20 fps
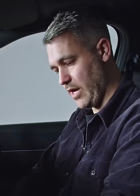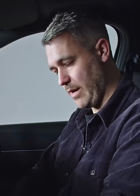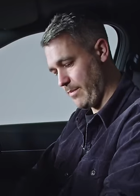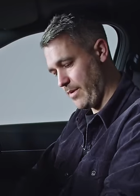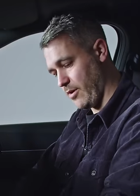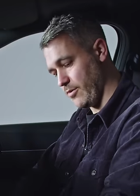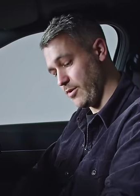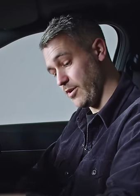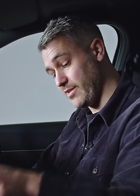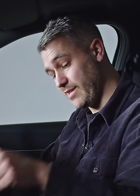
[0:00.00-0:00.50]
cup
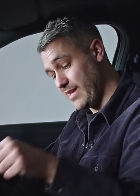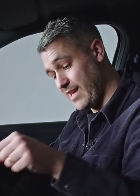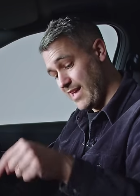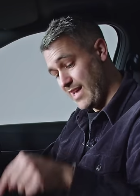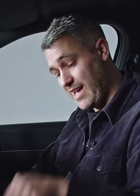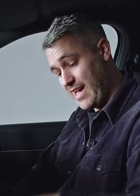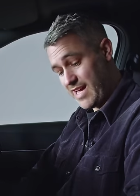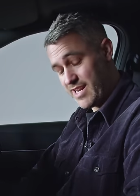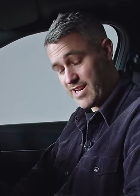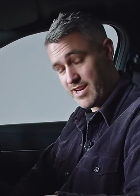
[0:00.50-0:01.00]
holders,
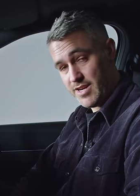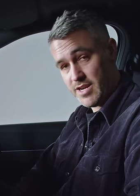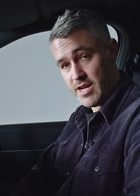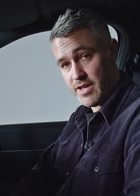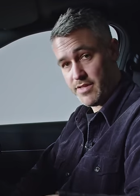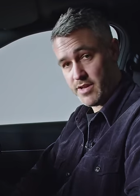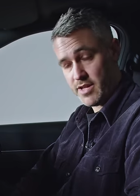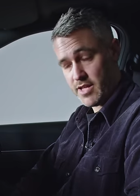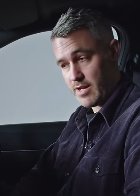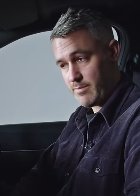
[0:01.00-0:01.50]
and
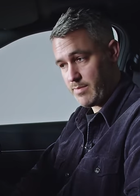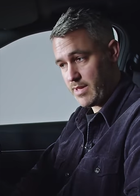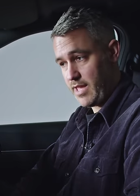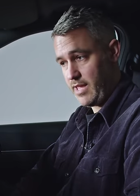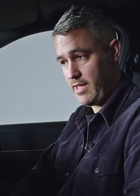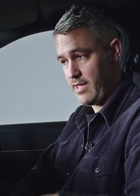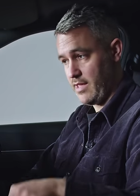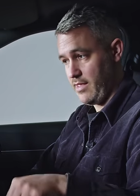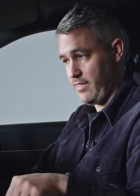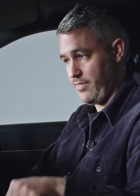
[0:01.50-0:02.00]
another
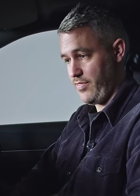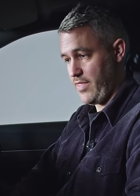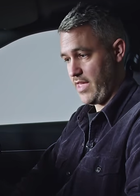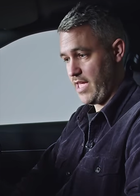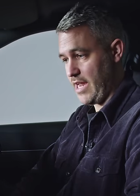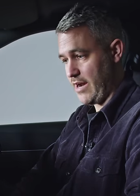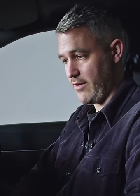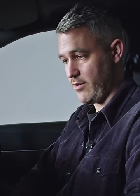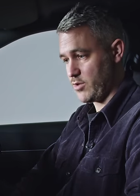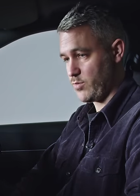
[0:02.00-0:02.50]
cubby
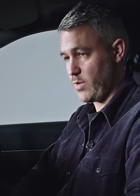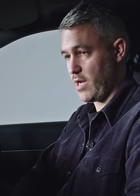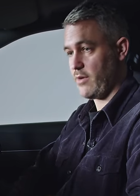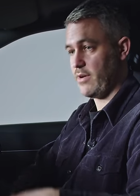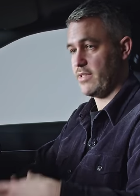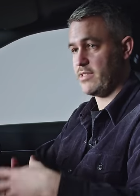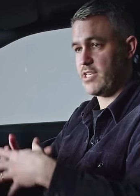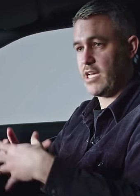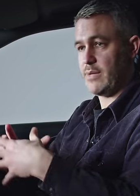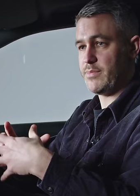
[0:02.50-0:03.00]
there as well.
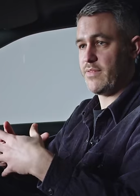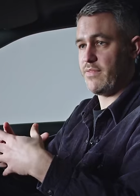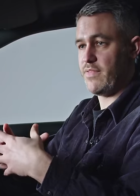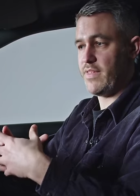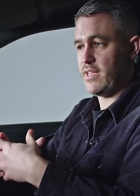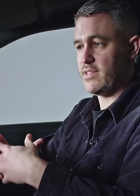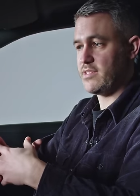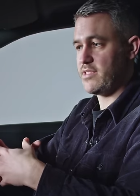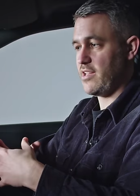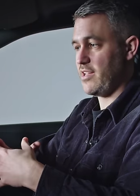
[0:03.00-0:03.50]
In terms of
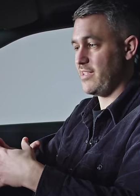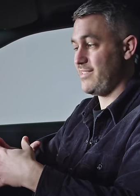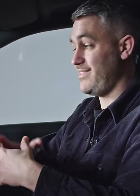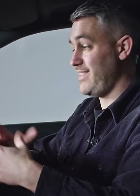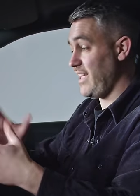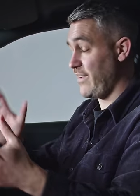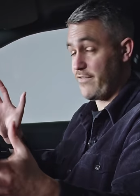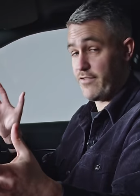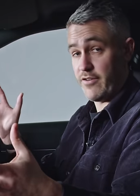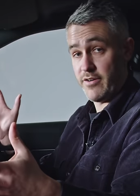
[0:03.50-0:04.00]
things that are
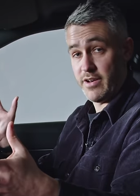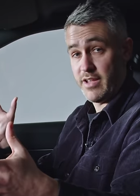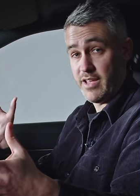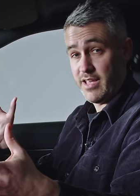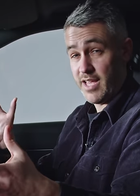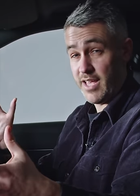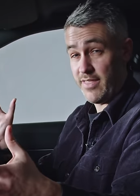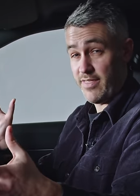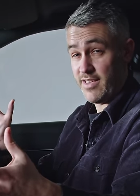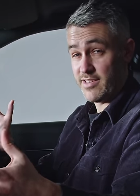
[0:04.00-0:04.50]
different
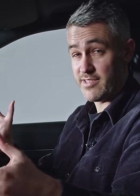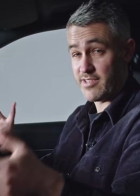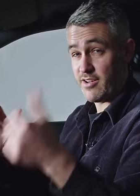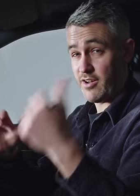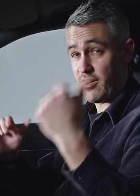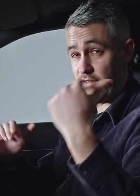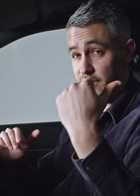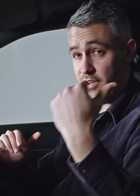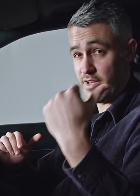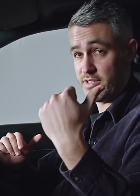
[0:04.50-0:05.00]
in this
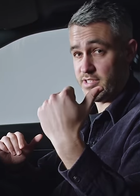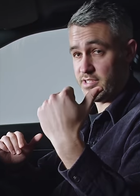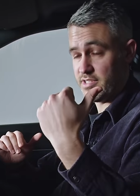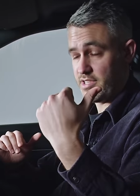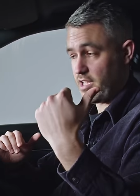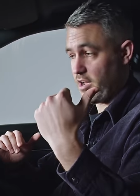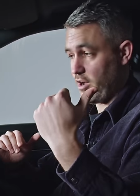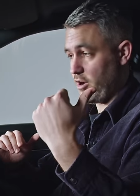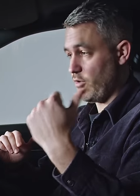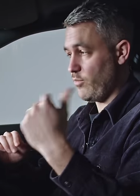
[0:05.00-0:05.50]
car versus
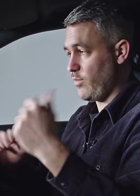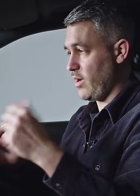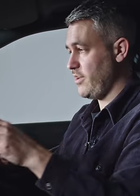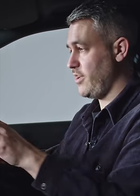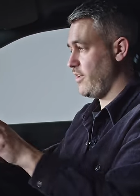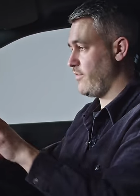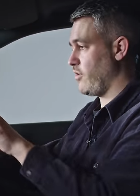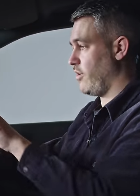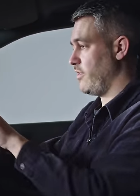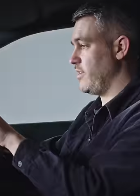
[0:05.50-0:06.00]
the old
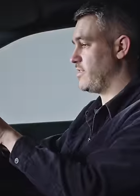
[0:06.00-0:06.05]
one, you've got